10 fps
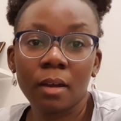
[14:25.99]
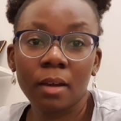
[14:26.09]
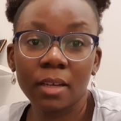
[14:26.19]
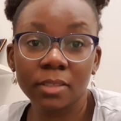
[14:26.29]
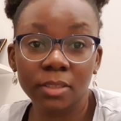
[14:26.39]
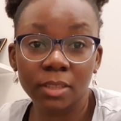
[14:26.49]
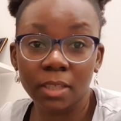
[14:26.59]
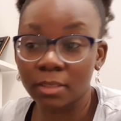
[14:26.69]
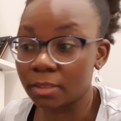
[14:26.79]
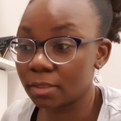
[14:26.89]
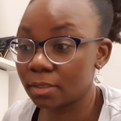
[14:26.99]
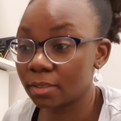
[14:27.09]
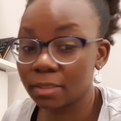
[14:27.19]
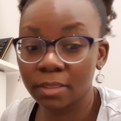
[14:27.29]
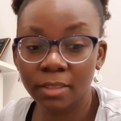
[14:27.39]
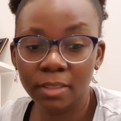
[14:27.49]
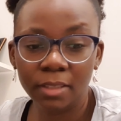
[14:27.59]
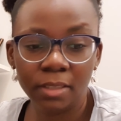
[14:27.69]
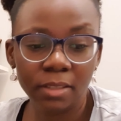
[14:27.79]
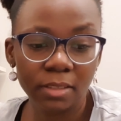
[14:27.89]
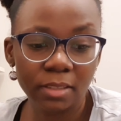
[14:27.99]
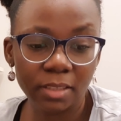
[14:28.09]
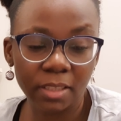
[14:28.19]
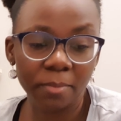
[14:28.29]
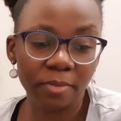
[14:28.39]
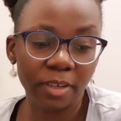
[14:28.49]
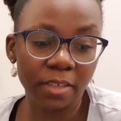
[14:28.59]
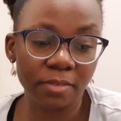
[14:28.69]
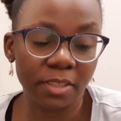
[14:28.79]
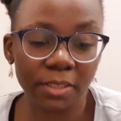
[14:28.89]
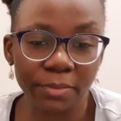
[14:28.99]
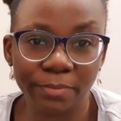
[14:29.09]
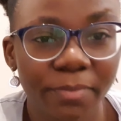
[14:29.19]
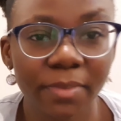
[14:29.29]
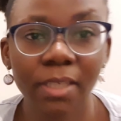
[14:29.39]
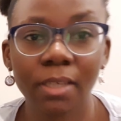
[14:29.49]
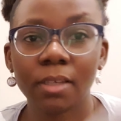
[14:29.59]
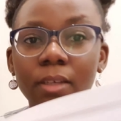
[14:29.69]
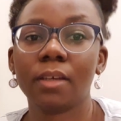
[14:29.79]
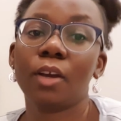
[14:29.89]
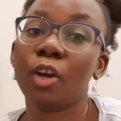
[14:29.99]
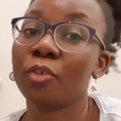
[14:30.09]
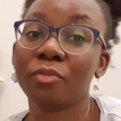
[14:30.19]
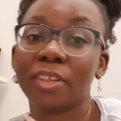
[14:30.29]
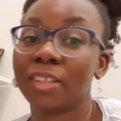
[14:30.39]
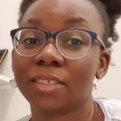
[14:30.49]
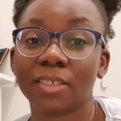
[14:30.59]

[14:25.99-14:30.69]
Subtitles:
It's done. Step 5 done. Hopefully this is